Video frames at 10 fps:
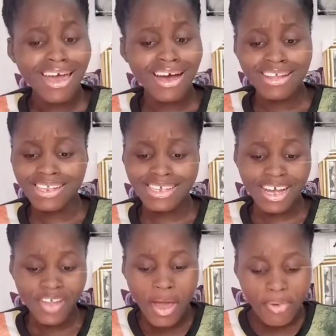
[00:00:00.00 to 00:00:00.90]
Honestly,
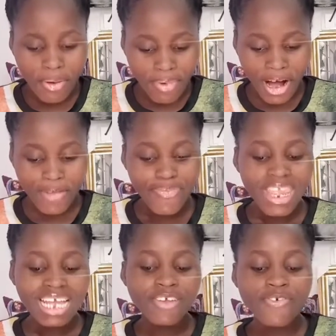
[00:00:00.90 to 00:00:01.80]
can I remember?
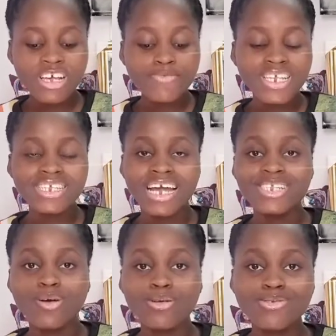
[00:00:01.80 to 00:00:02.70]
The first person I
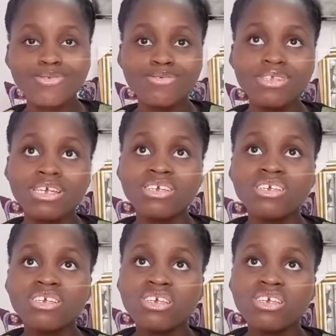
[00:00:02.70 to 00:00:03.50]
talked to today.